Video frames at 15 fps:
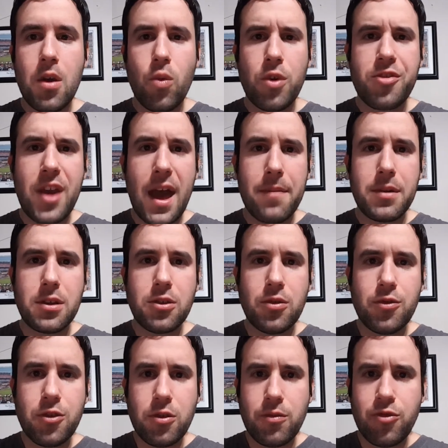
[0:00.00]
What's happening,
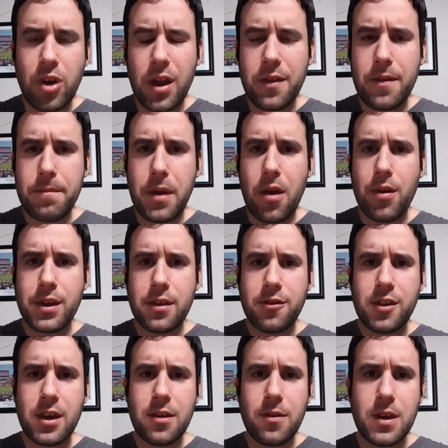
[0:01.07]
YouTube? Jonathan
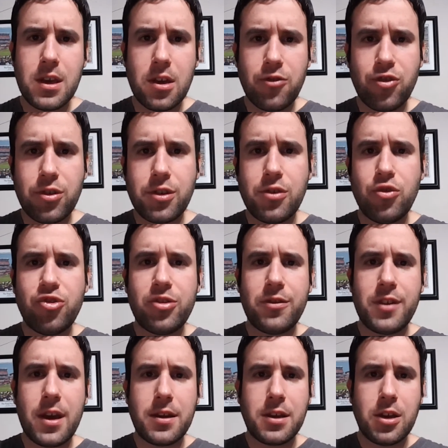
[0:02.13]
Perriente, the Education
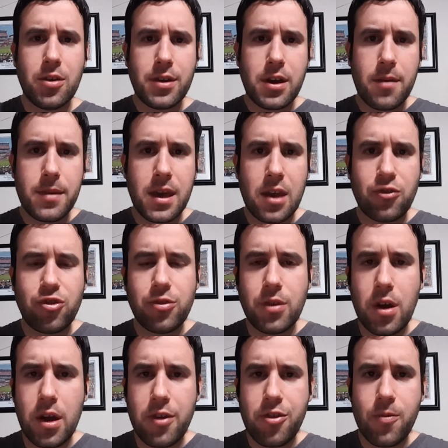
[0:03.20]
10 here, coming at you
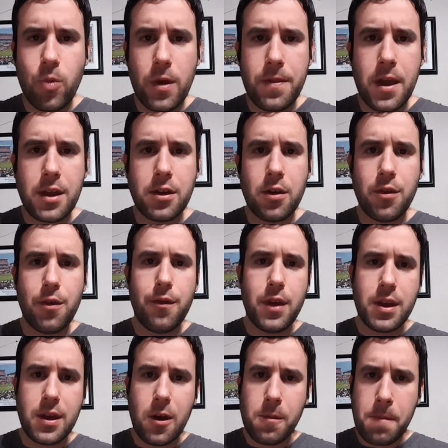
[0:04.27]
guys with another
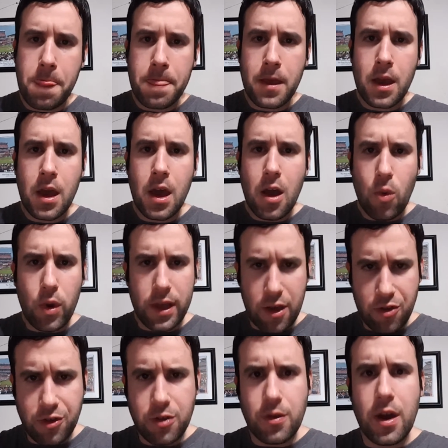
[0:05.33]
video. I want to
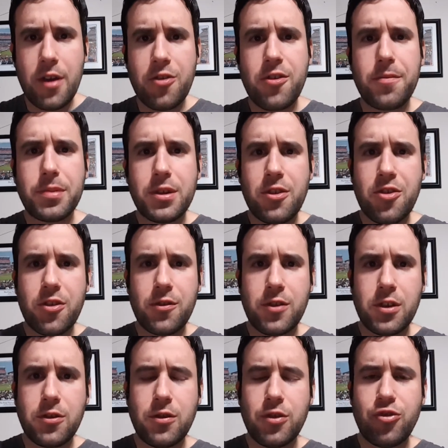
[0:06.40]
ask you guys to please
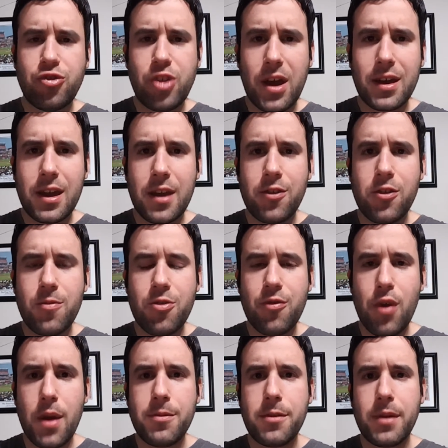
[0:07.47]
continue to check and
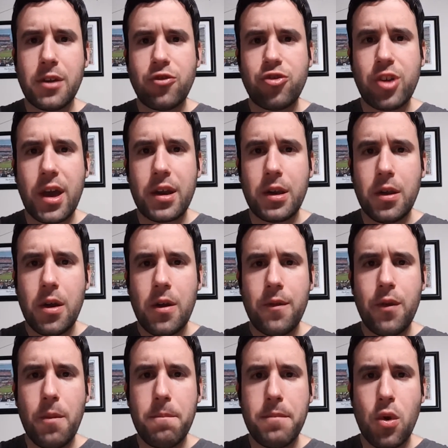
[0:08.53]
subscribe to my channel
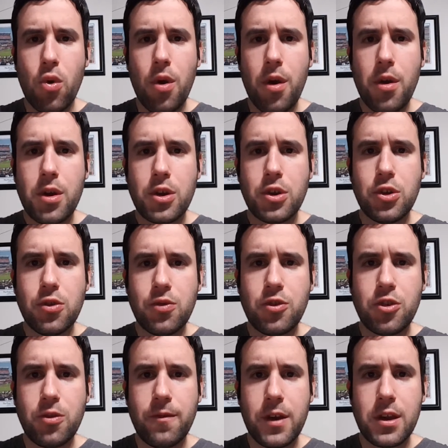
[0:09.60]
for more
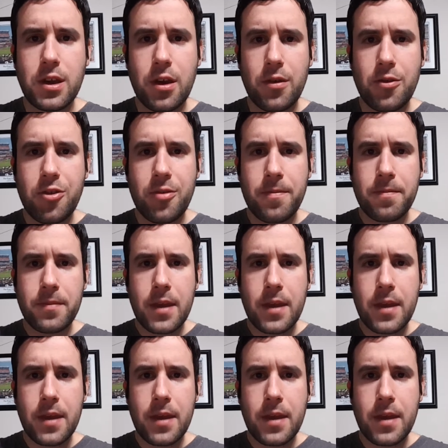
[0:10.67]
YouTube videos.